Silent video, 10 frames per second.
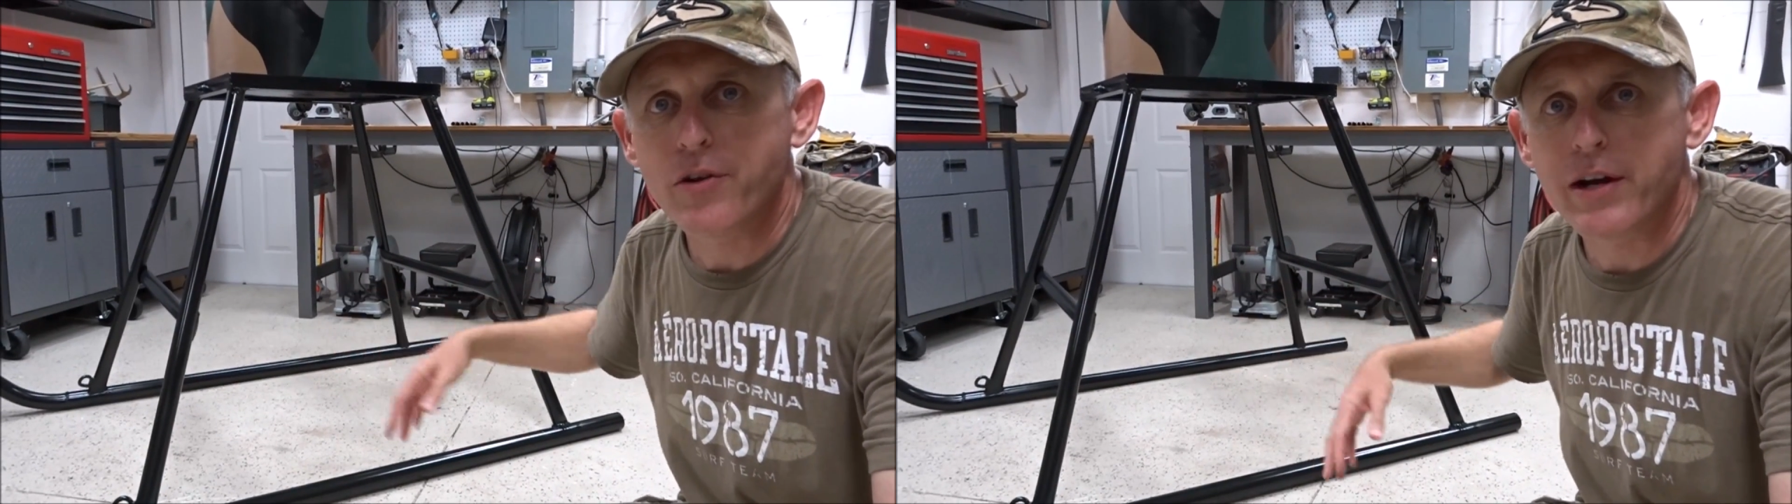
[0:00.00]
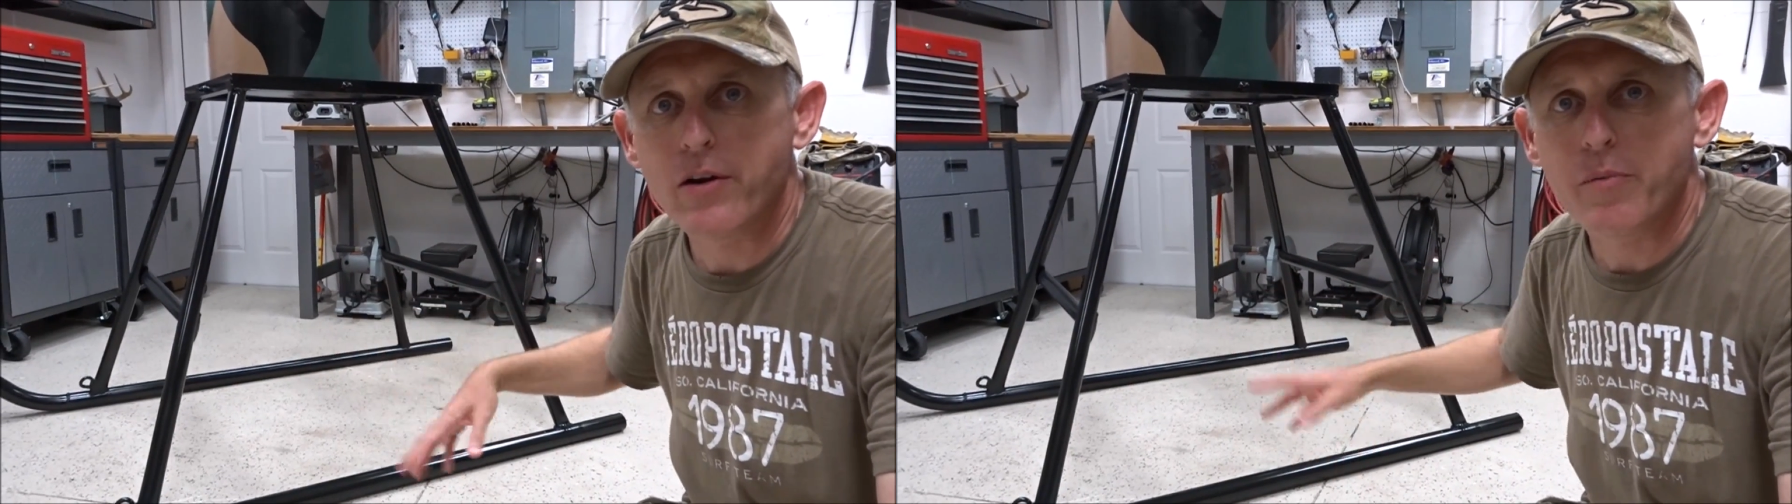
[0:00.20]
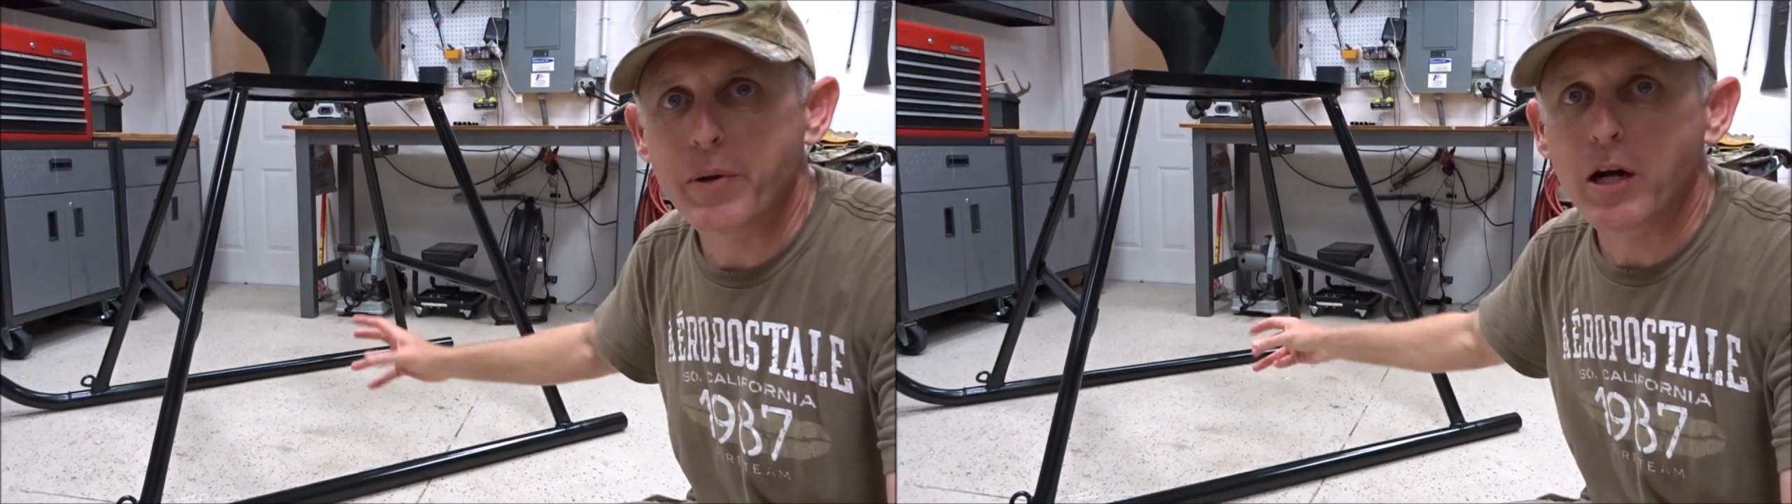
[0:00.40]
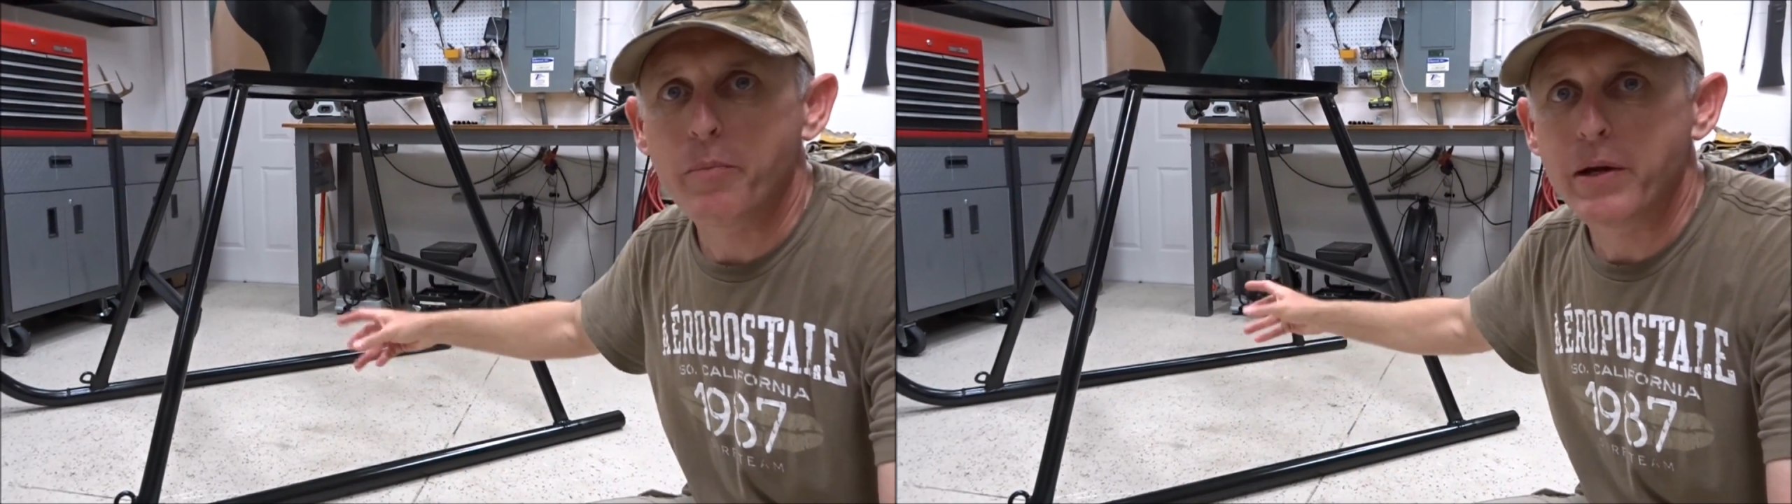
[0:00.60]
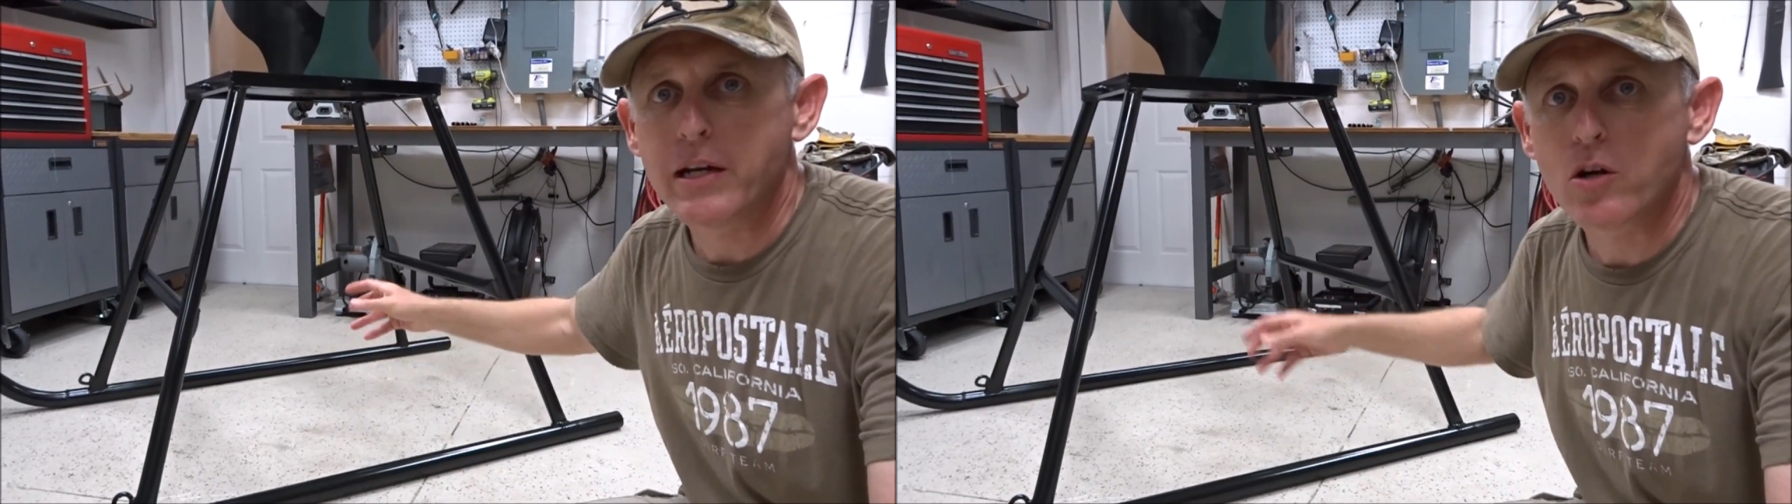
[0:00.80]
here and pick
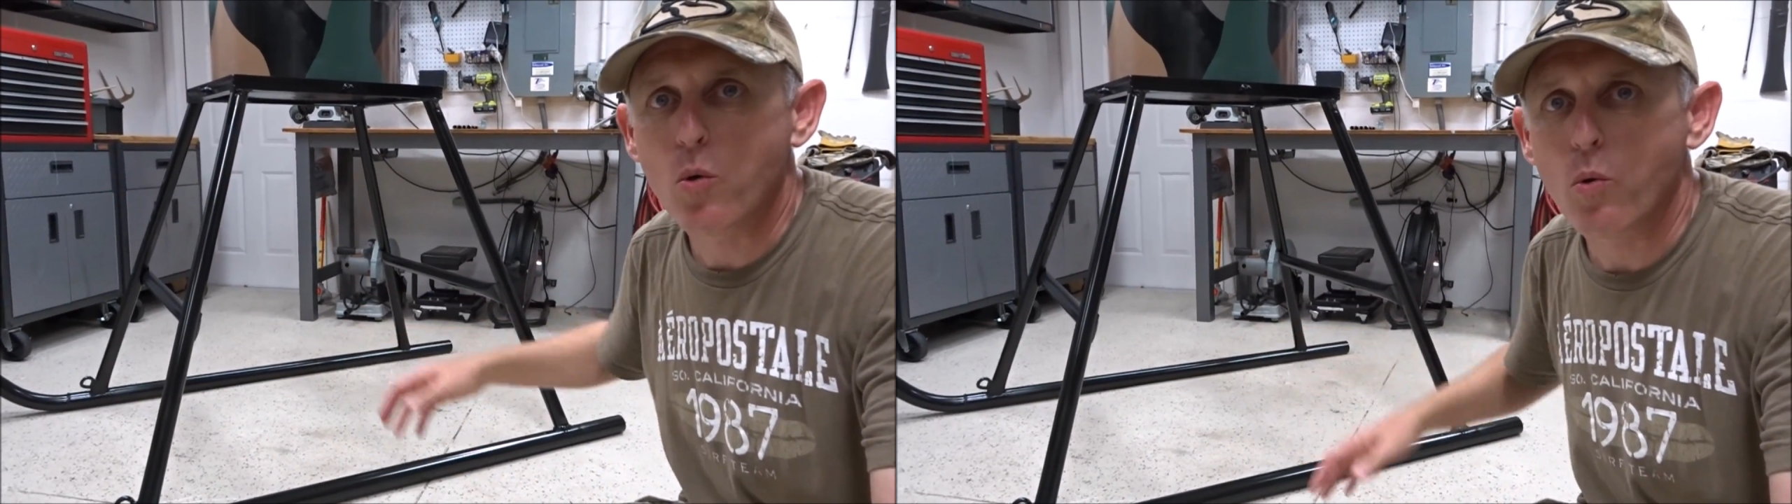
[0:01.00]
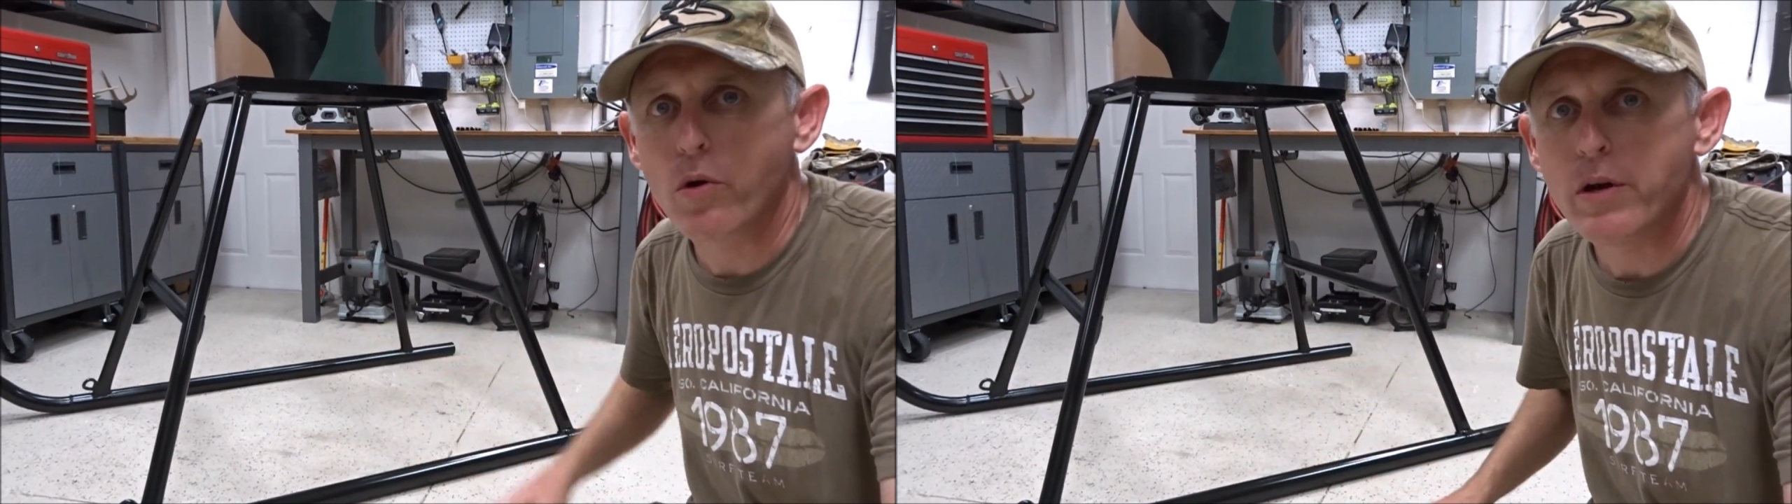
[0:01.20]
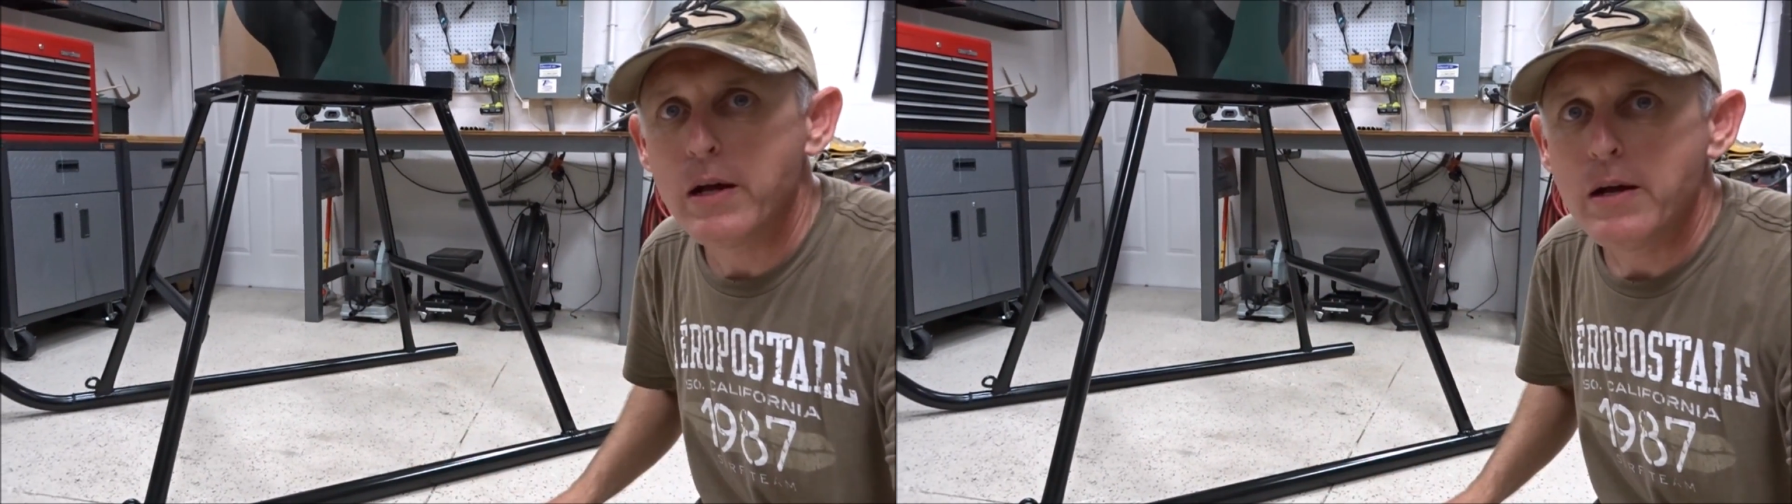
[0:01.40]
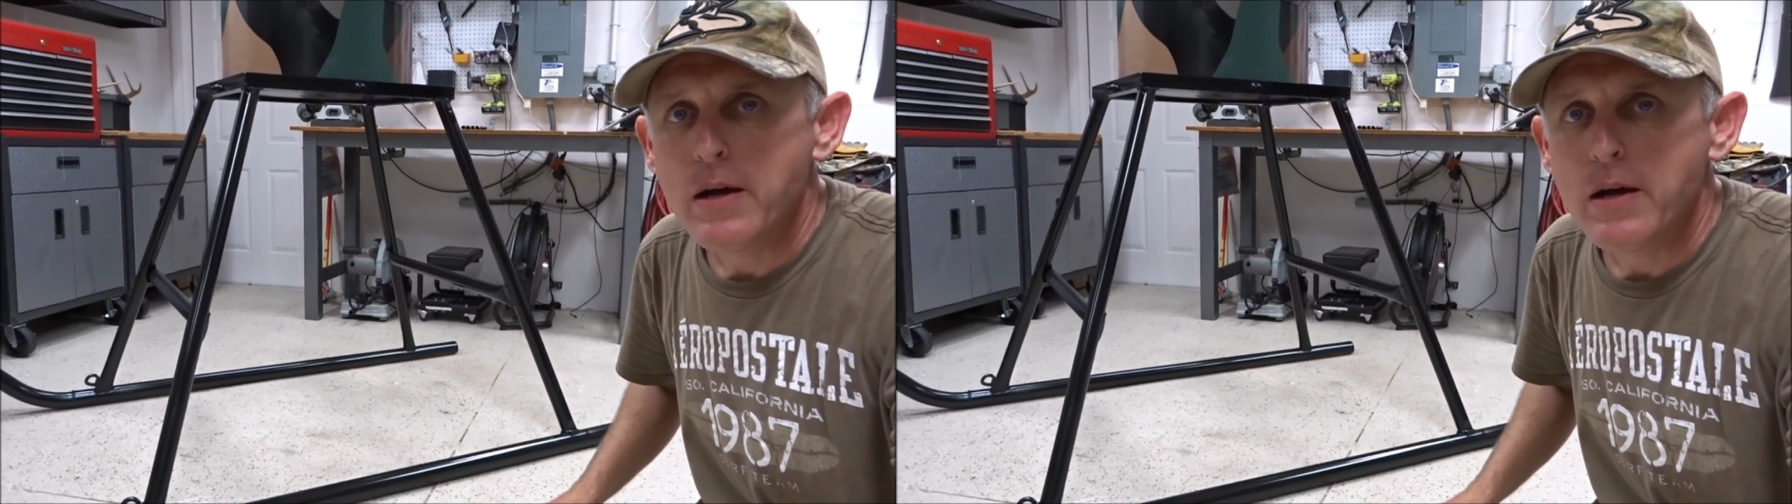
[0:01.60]
up any corn,